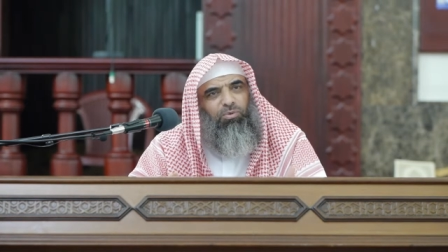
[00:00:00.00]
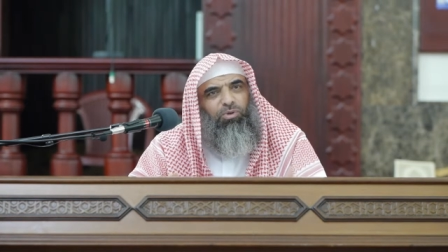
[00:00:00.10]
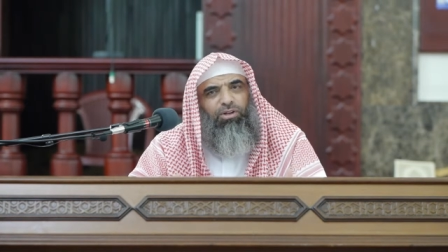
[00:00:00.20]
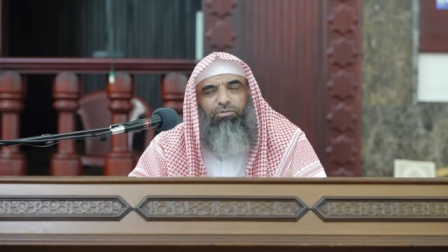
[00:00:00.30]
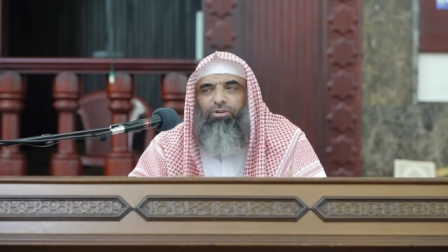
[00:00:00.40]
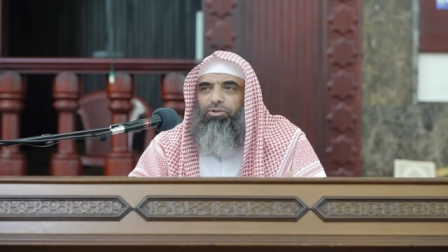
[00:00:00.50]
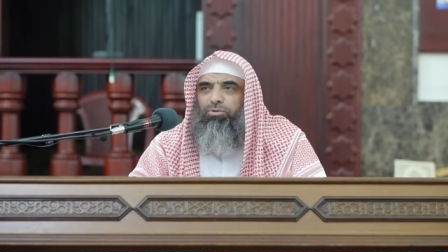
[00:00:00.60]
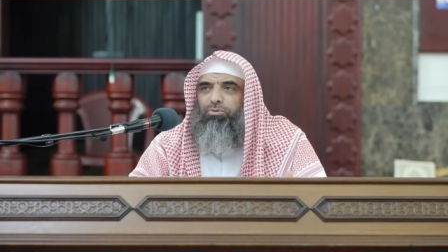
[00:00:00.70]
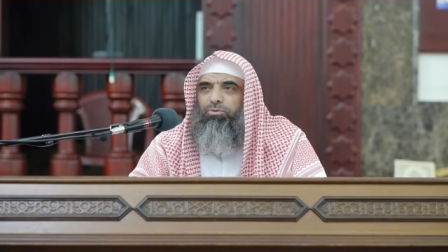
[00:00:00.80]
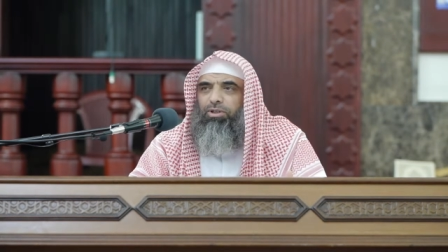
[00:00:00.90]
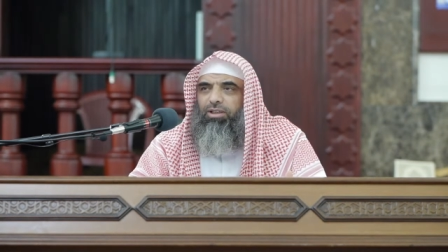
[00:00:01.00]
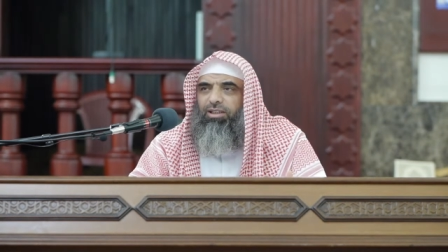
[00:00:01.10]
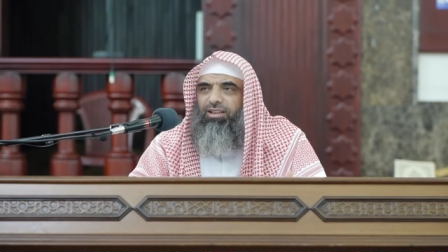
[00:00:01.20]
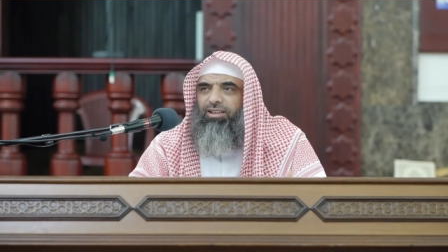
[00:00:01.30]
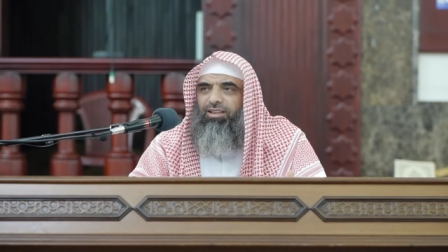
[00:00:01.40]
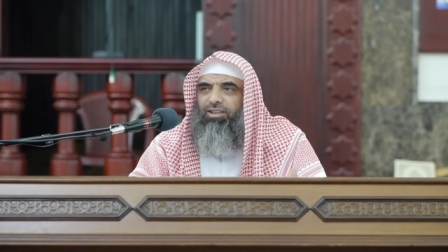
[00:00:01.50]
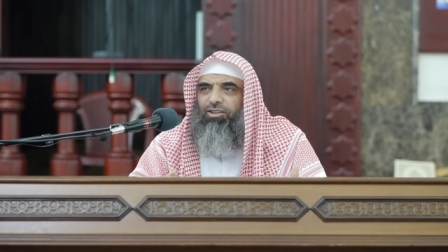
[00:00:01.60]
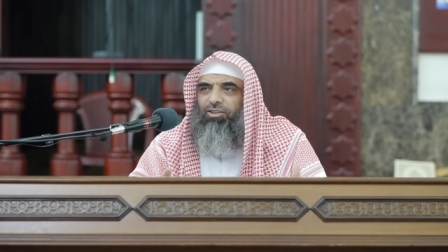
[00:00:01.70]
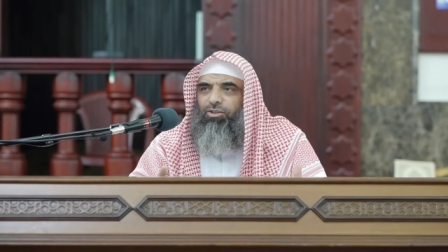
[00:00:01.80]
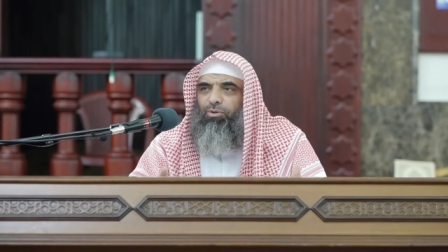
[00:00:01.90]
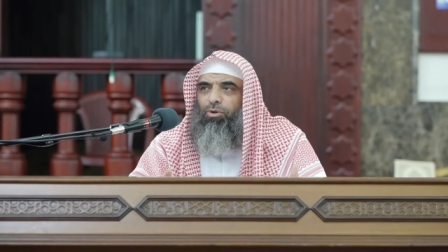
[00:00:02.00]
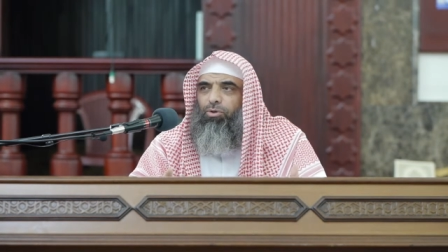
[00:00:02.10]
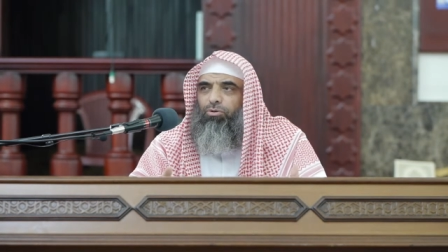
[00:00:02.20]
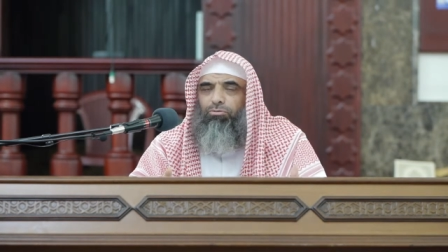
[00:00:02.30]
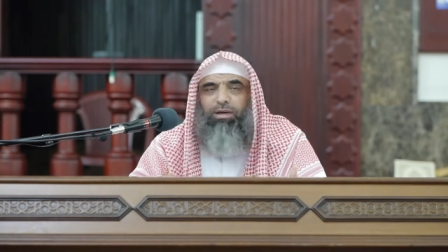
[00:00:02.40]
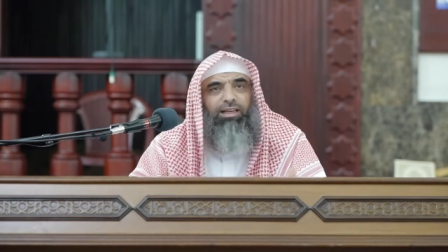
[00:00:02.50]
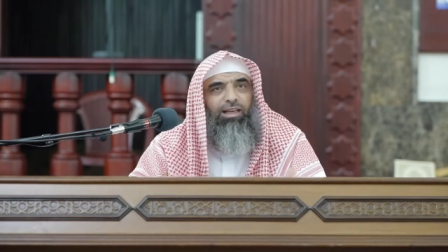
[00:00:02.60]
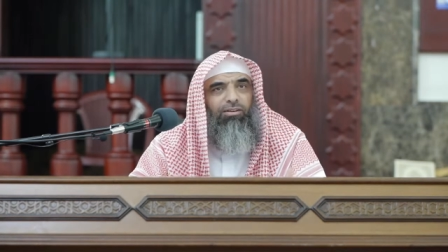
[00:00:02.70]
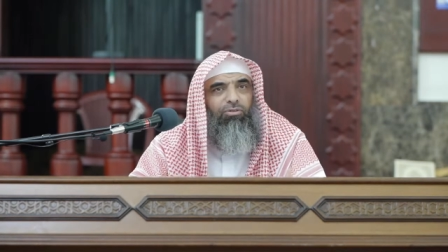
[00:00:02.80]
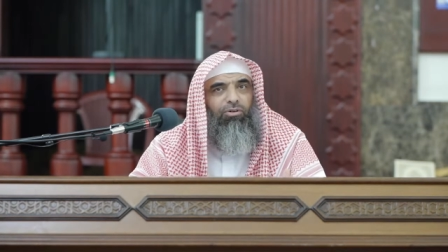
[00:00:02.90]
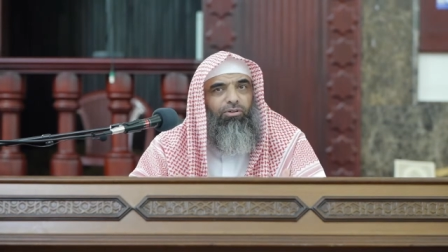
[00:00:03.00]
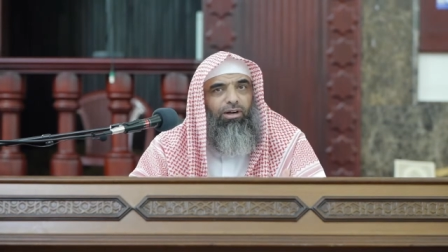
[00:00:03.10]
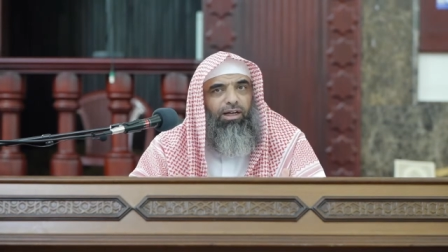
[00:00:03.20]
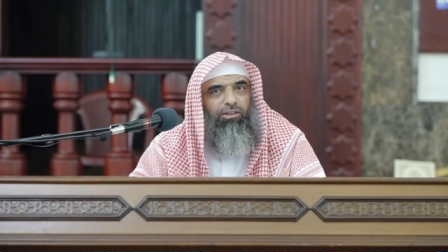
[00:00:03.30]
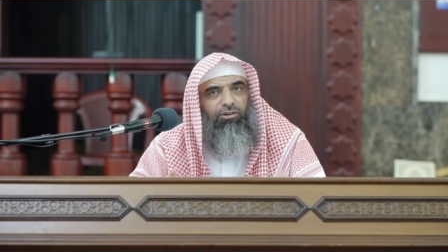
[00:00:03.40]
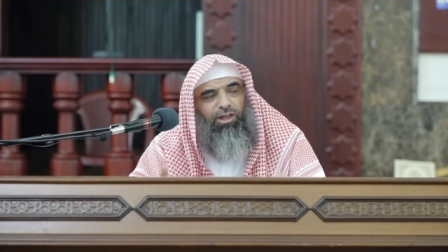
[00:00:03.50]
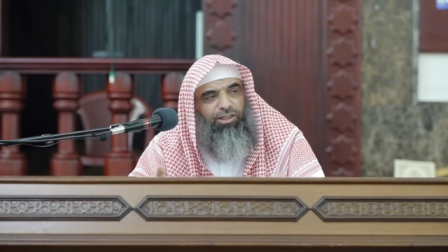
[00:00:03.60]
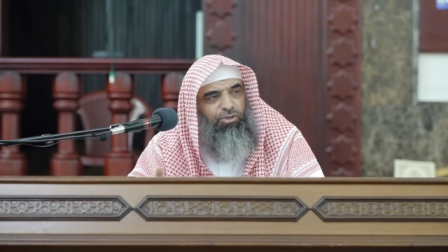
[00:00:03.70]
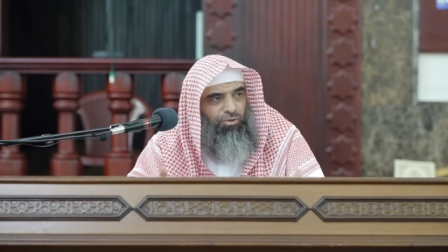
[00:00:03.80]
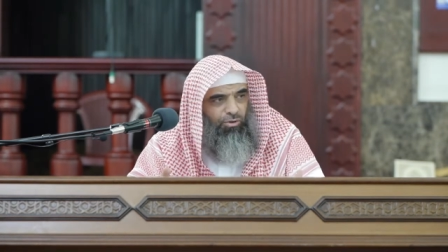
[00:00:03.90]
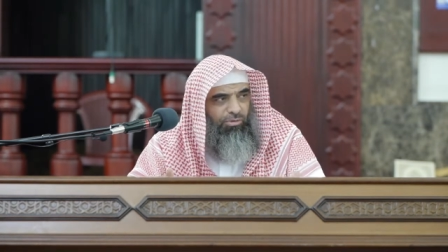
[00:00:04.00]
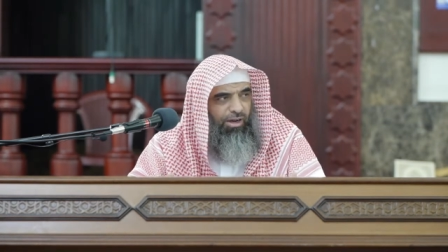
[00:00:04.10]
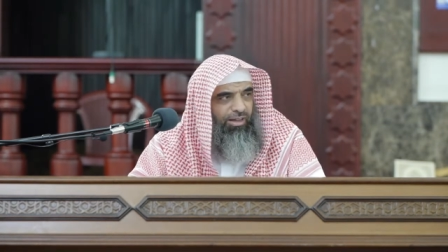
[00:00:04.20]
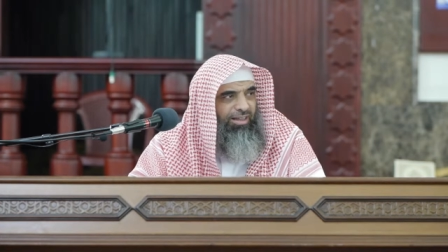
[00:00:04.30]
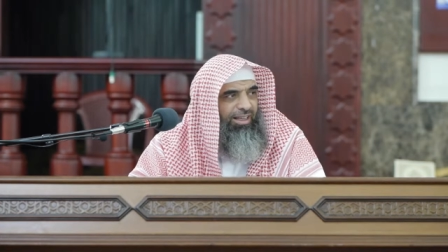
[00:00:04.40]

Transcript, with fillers: whenever you, uh, you go to Mecca for either Hajj or Umrah.